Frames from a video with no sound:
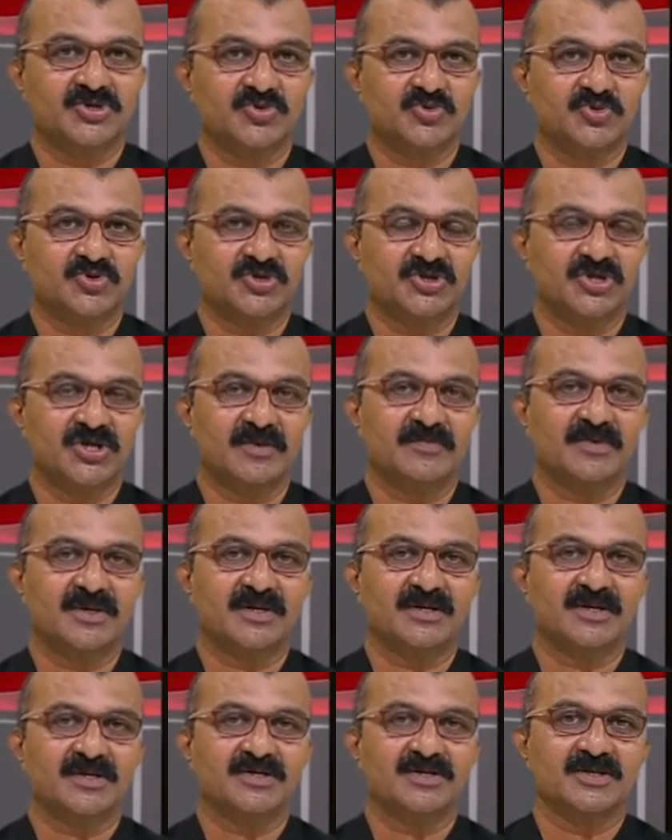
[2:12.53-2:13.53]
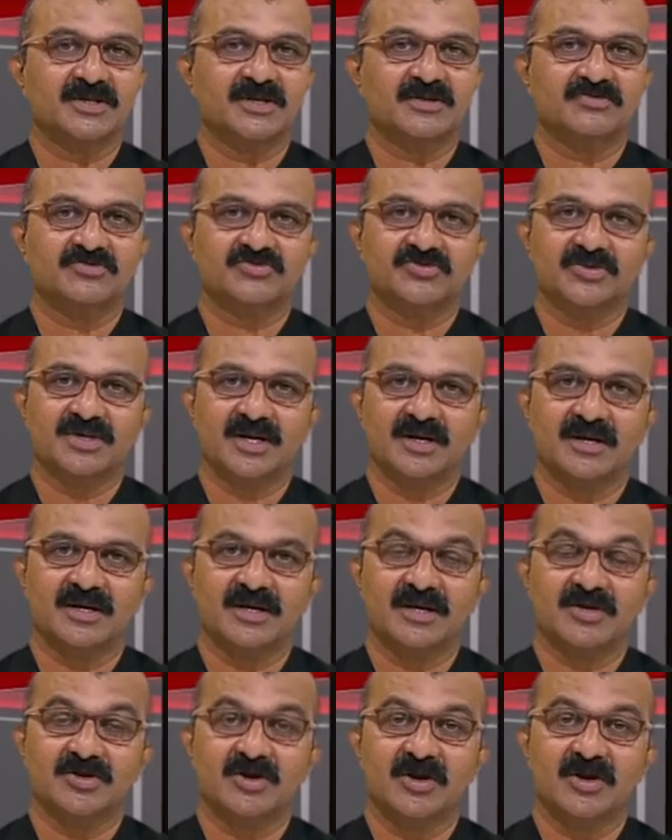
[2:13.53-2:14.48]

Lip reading: 2 separate incidents recently.